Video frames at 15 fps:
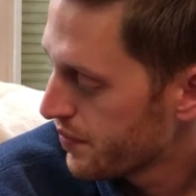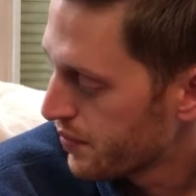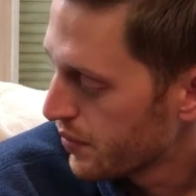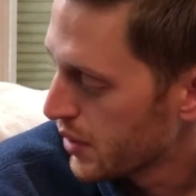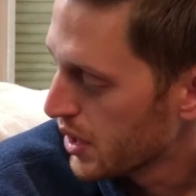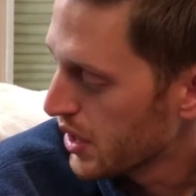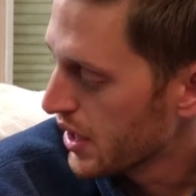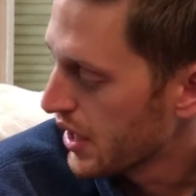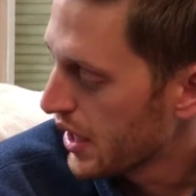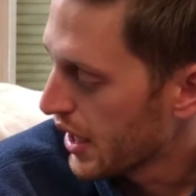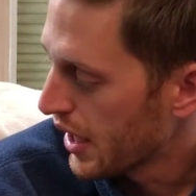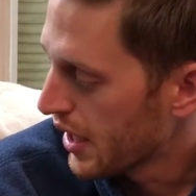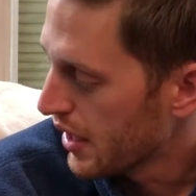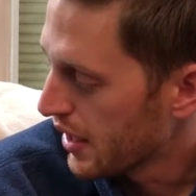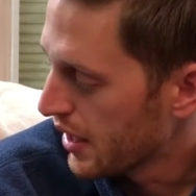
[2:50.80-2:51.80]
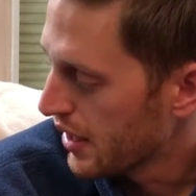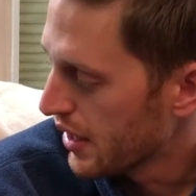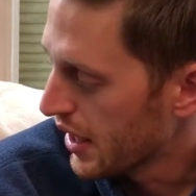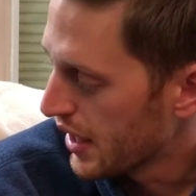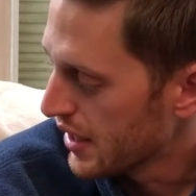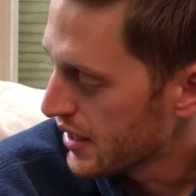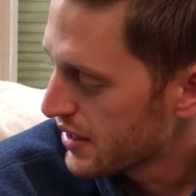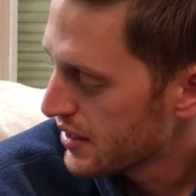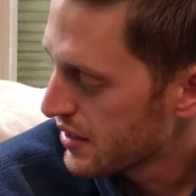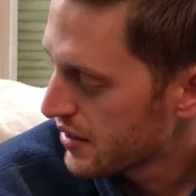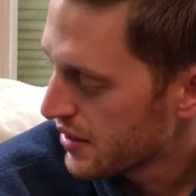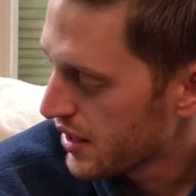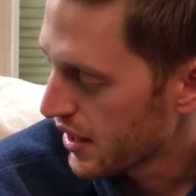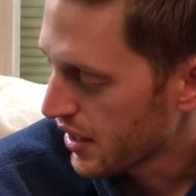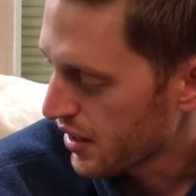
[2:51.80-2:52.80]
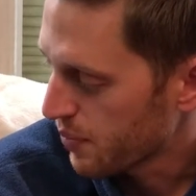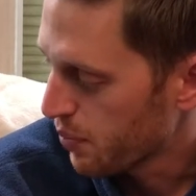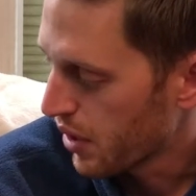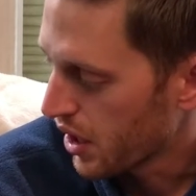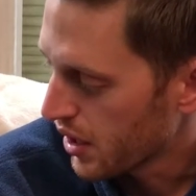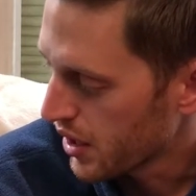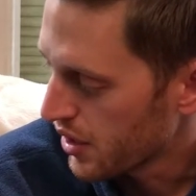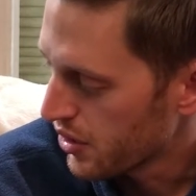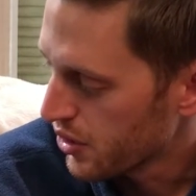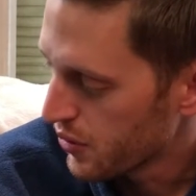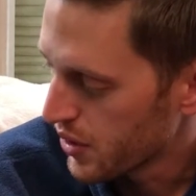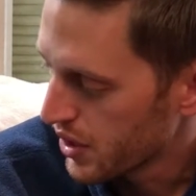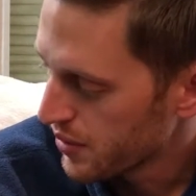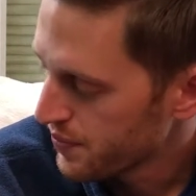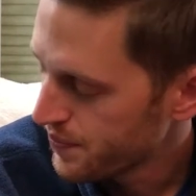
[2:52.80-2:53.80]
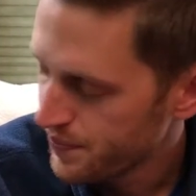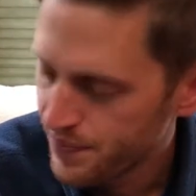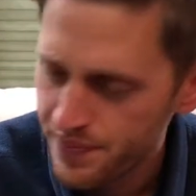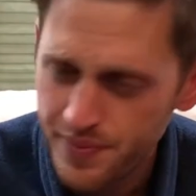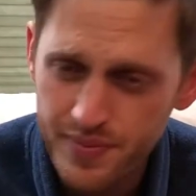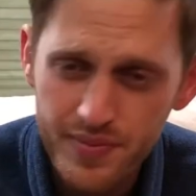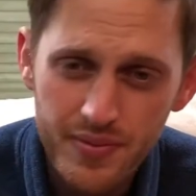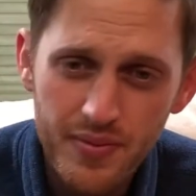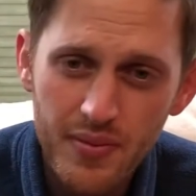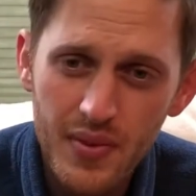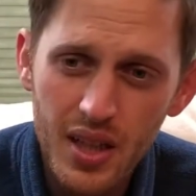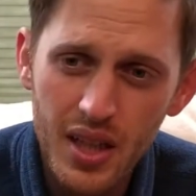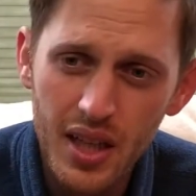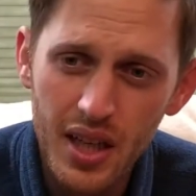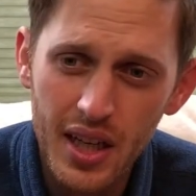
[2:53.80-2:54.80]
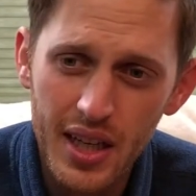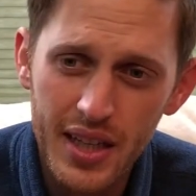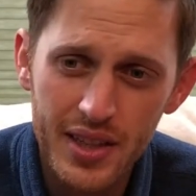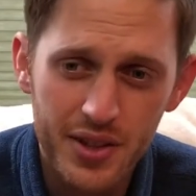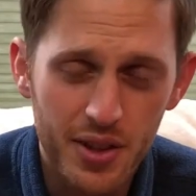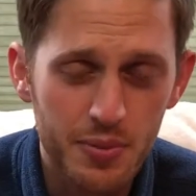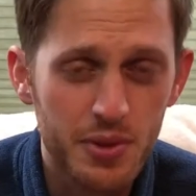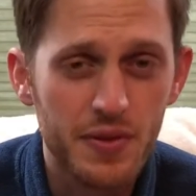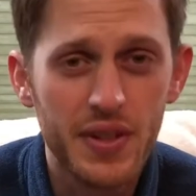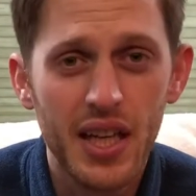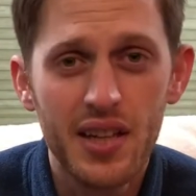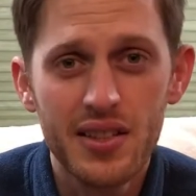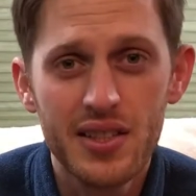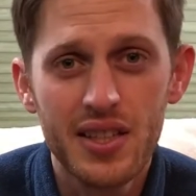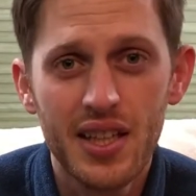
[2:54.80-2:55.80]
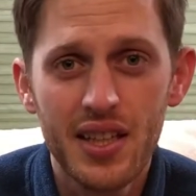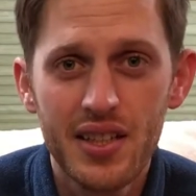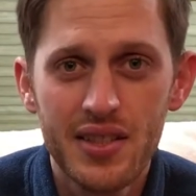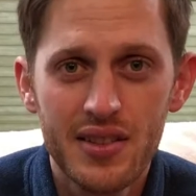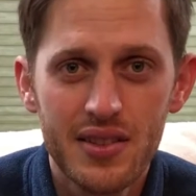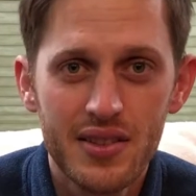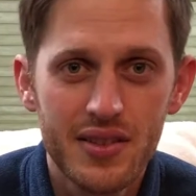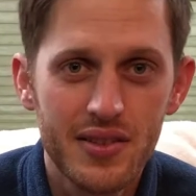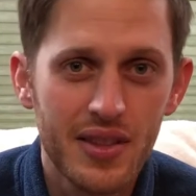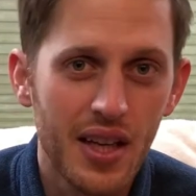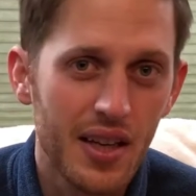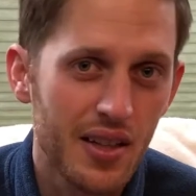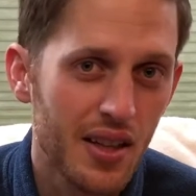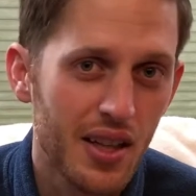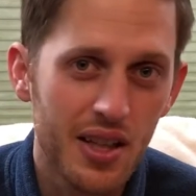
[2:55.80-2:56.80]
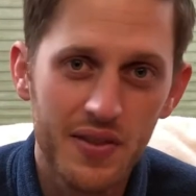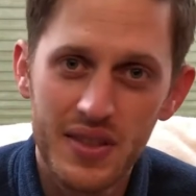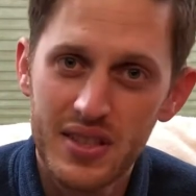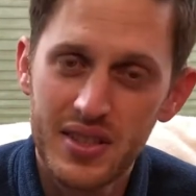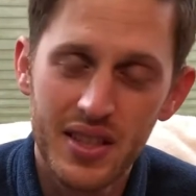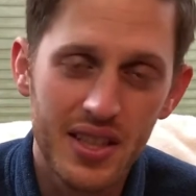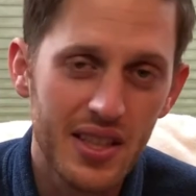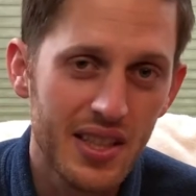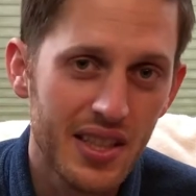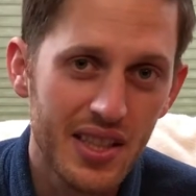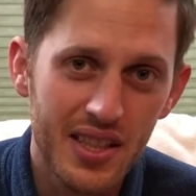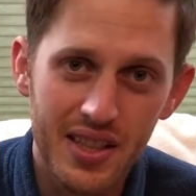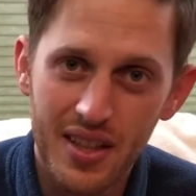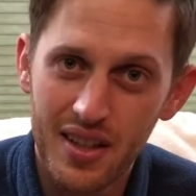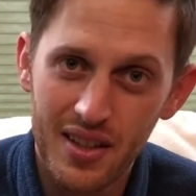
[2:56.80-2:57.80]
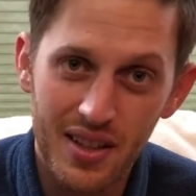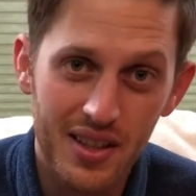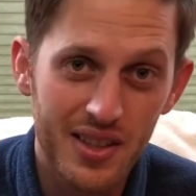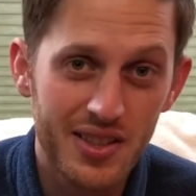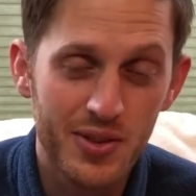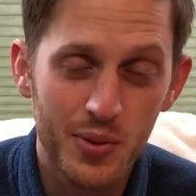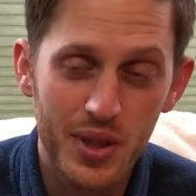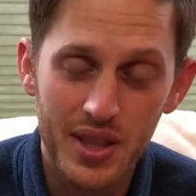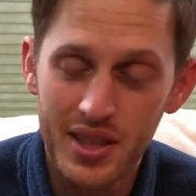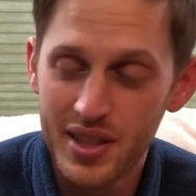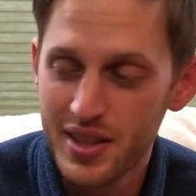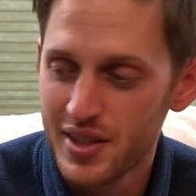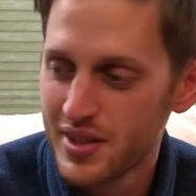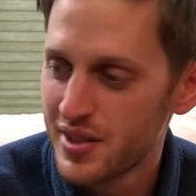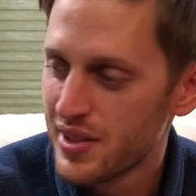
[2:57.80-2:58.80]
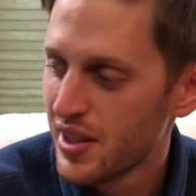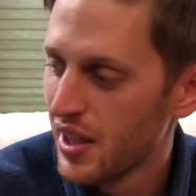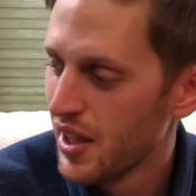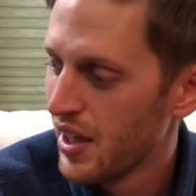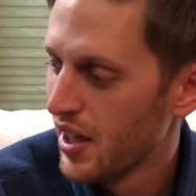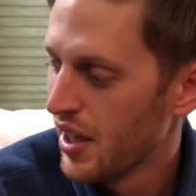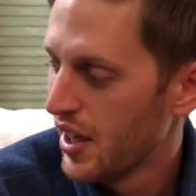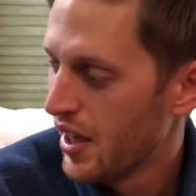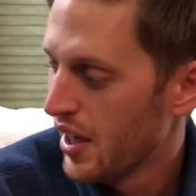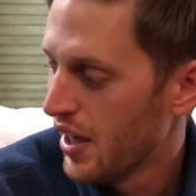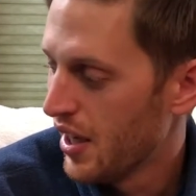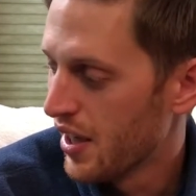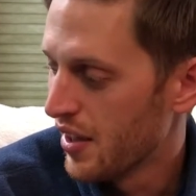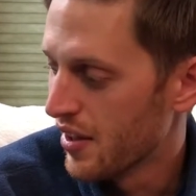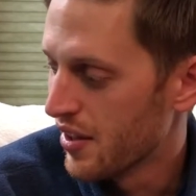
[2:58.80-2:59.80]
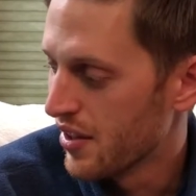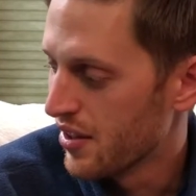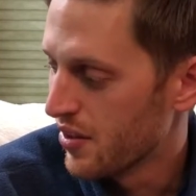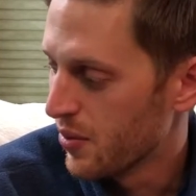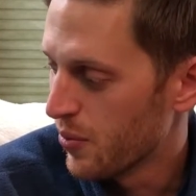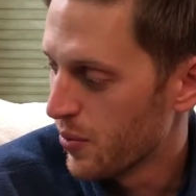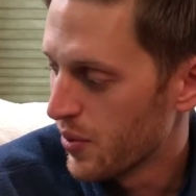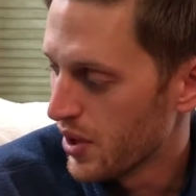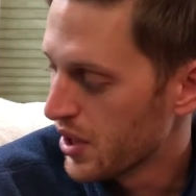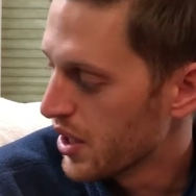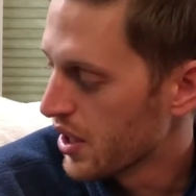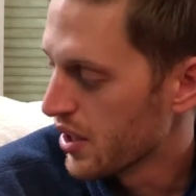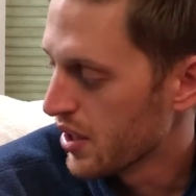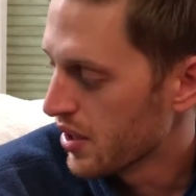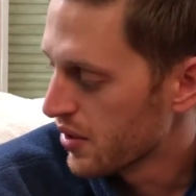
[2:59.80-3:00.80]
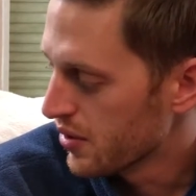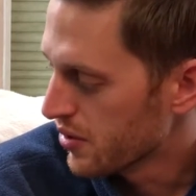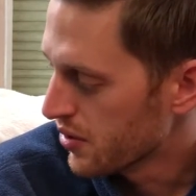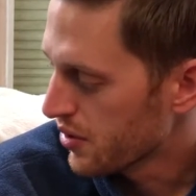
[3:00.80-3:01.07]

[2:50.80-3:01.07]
really had a nice thick body to it. In terms of downsides, not a lot of acidity, not a lot of sweetness, and really little